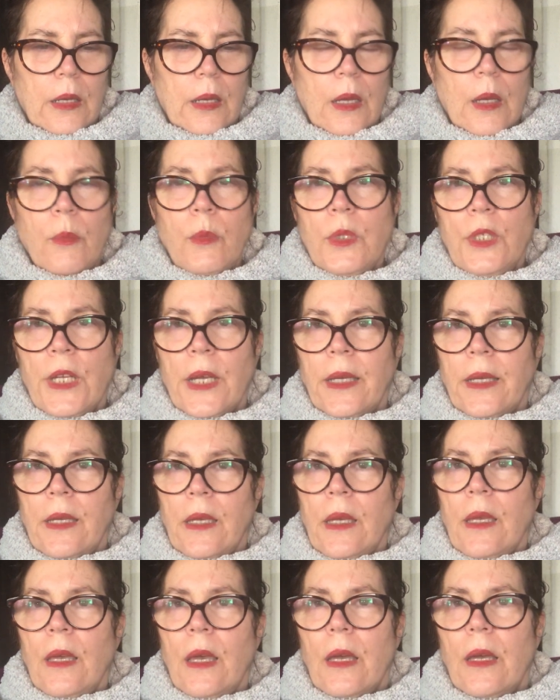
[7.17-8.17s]
I'm
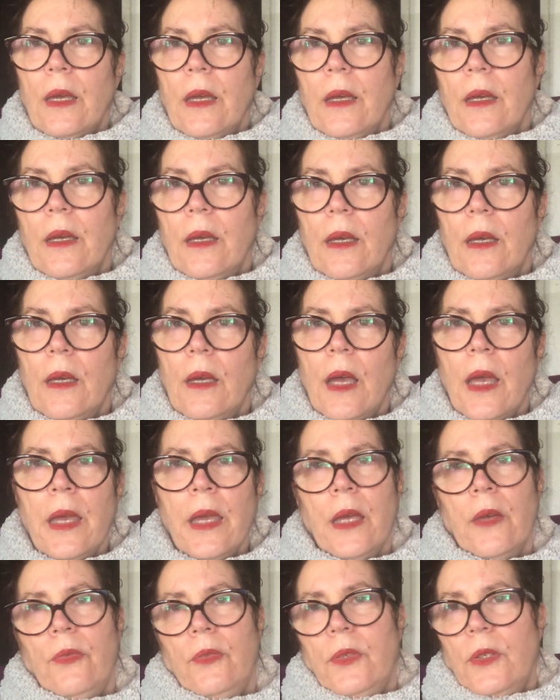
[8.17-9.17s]
Jackie. I
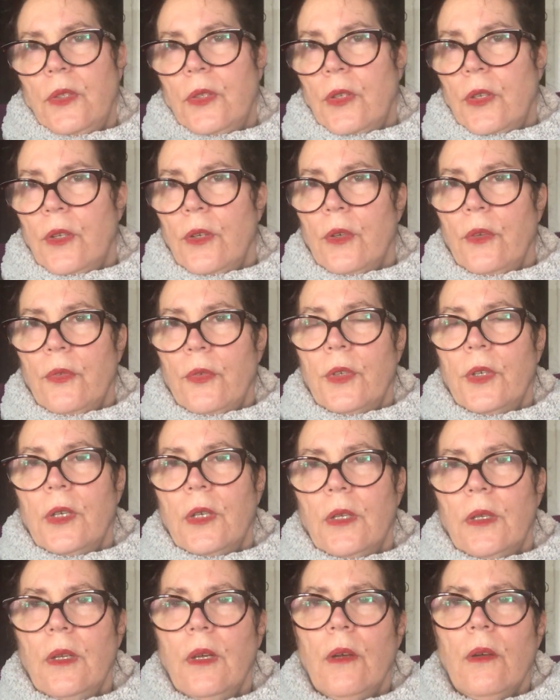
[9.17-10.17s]
have to start over
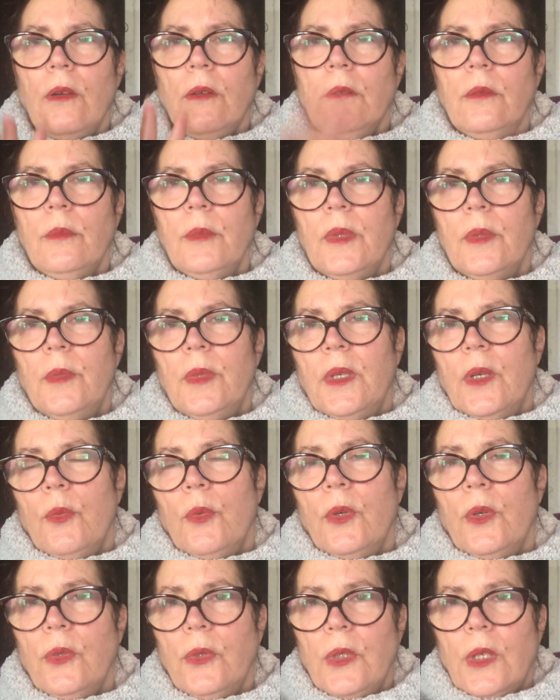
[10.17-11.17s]
again. Oh, maybe I
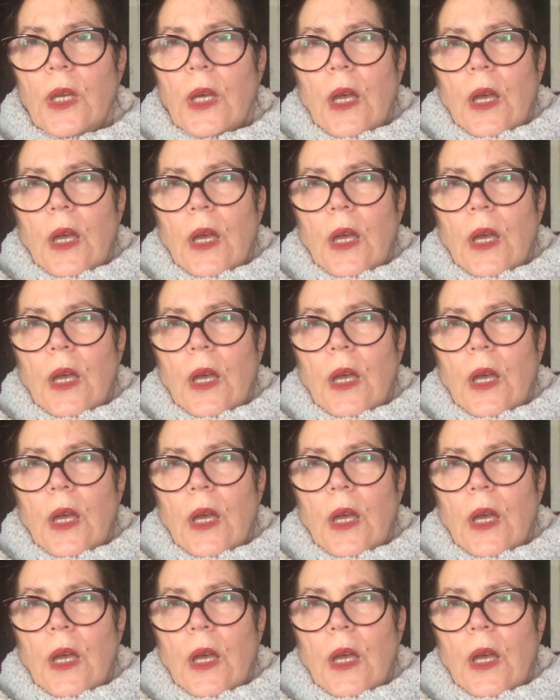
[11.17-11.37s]
won't.